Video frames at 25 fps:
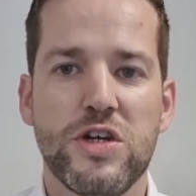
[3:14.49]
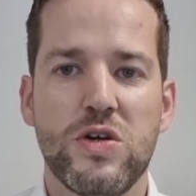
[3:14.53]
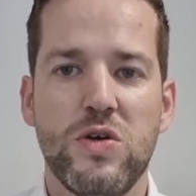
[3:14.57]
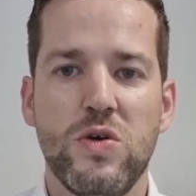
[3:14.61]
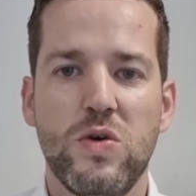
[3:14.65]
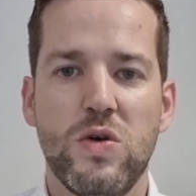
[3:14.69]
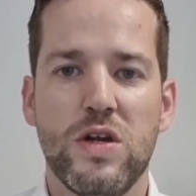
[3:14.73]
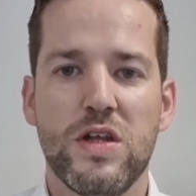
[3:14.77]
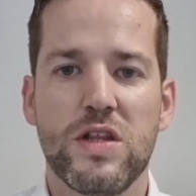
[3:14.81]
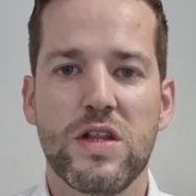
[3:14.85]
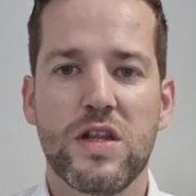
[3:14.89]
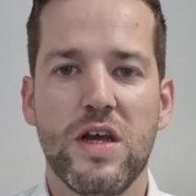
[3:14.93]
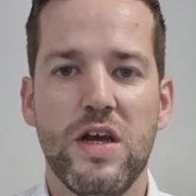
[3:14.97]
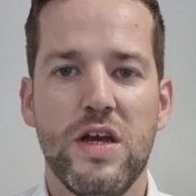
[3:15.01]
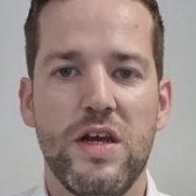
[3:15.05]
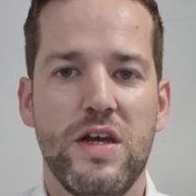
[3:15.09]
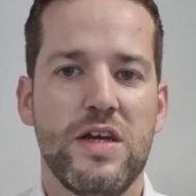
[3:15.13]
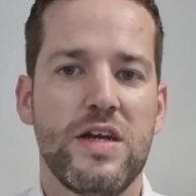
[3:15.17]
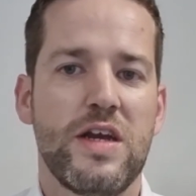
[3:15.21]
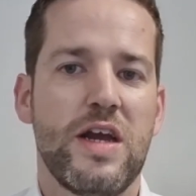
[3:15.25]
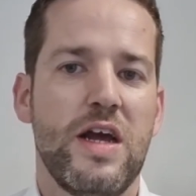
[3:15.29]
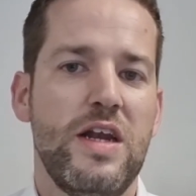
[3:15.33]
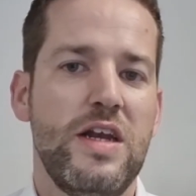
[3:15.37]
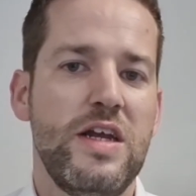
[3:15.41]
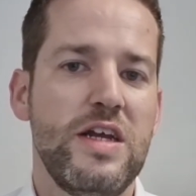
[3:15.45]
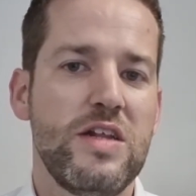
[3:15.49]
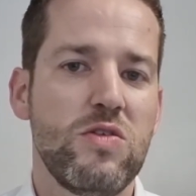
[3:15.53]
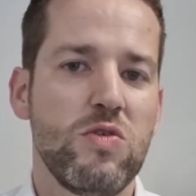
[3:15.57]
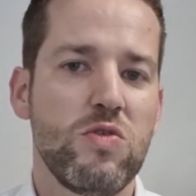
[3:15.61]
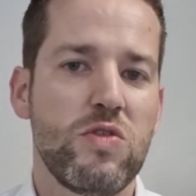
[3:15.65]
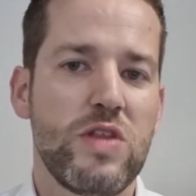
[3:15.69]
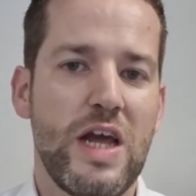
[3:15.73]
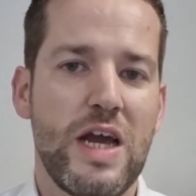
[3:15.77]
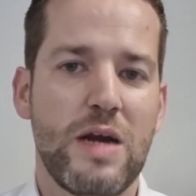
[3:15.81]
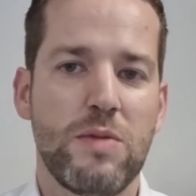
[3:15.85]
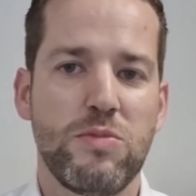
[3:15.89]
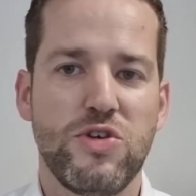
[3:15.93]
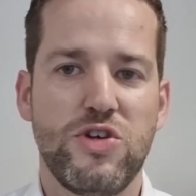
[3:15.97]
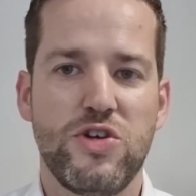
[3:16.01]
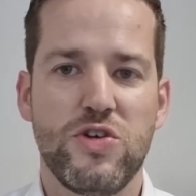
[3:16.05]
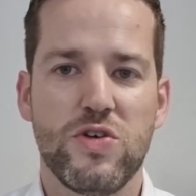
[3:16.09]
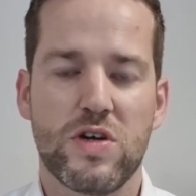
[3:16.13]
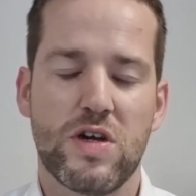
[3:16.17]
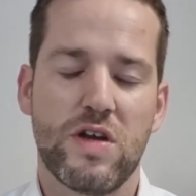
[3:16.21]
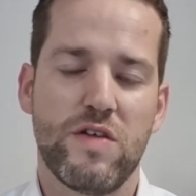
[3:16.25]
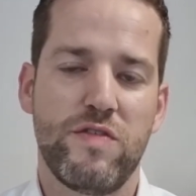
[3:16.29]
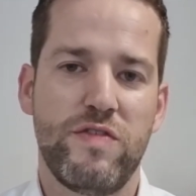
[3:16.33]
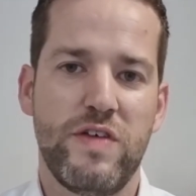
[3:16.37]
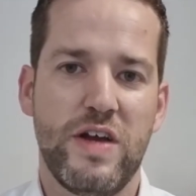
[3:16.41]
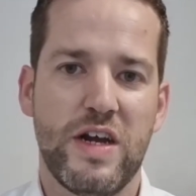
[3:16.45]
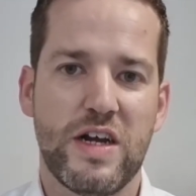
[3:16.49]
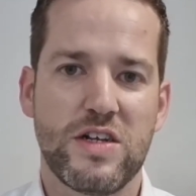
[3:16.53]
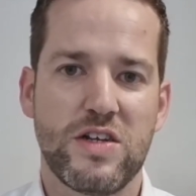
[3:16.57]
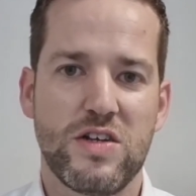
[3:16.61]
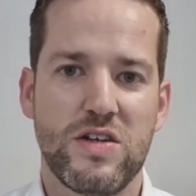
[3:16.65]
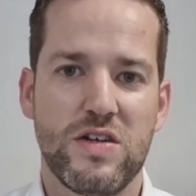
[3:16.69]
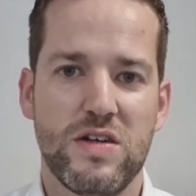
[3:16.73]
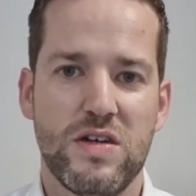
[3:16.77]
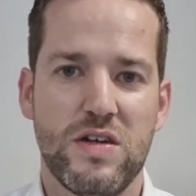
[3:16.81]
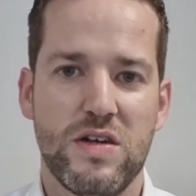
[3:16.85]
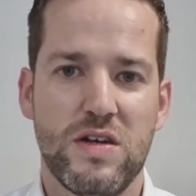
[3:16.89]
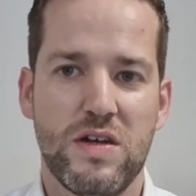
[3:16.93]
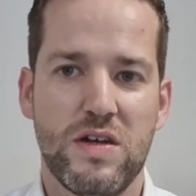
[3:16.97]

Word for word: coolant can lead to thermoshock effects.